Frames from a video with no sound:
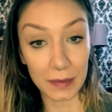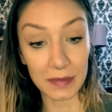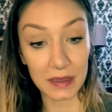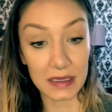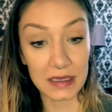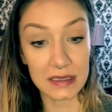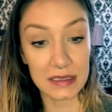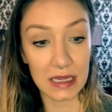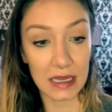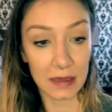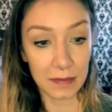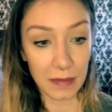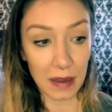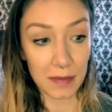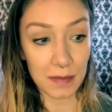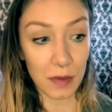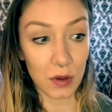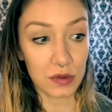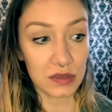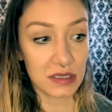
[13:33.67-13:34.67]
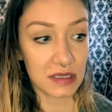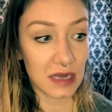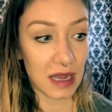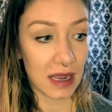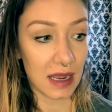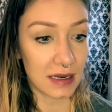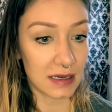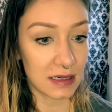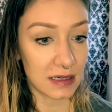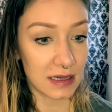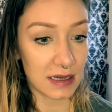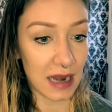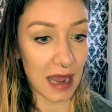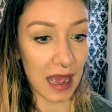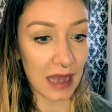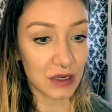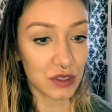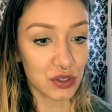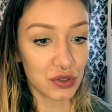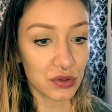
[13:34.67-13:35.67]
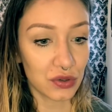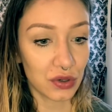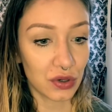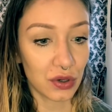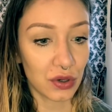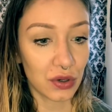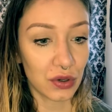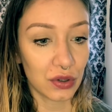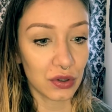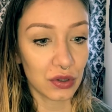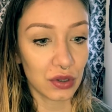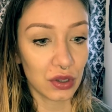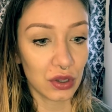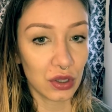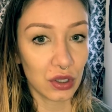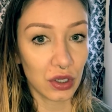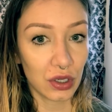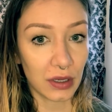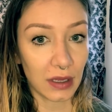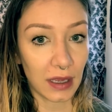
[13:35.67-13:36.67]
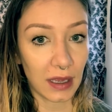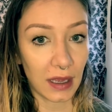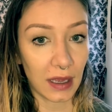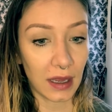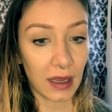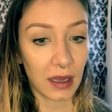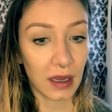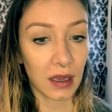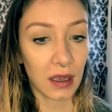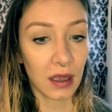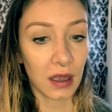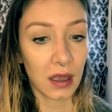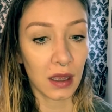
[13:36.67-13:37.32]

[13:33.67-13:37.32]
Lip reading: I'm gonna take my most natural looking